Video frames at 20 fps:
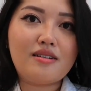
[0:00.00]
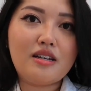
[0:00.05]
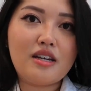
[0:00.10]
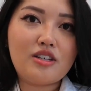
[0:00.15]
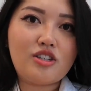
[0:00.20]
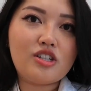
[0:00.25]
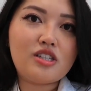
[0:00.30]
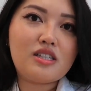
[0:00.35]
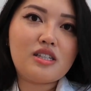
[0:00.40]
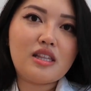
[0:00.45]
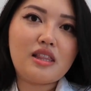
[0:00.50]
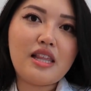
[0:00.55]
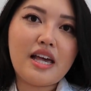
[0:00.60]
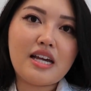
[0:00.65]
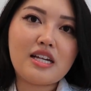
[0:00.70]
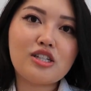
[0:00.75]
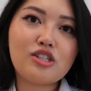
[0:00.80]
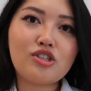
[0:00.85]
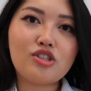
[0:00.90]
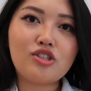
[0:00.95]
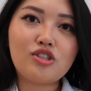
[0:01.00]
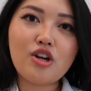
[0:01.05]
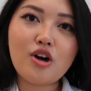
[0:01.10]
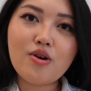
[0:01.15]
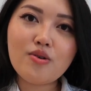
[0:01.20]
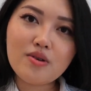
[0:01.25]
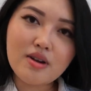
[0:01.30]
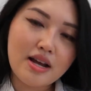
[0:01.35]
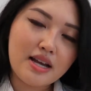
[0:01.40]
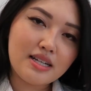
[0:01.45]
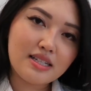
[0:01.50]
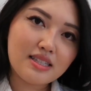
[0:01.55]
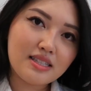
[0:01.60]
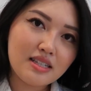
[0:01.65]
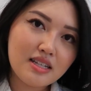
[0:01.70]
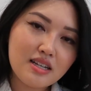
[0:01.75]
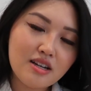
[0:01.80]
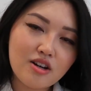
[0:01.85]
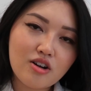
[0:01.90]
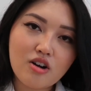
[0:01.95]
it just lays so
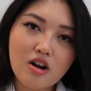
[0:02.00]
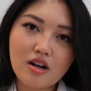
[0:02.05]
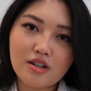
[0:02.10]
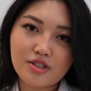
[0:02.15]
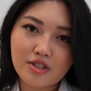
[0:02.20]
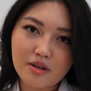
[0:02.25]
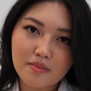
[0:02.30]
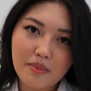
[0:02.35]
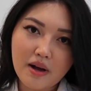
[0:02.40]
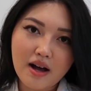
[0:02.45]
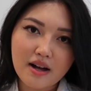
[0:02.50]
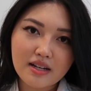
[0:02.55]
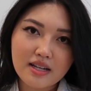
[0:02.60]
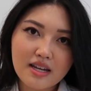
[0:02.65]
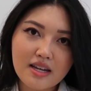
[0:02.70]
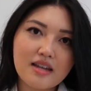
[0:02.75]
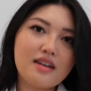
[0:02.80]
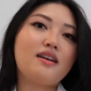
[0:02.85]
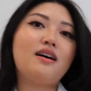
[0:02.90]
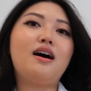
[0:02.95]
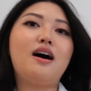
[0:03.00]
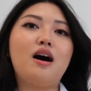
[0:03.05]
nicely across your body,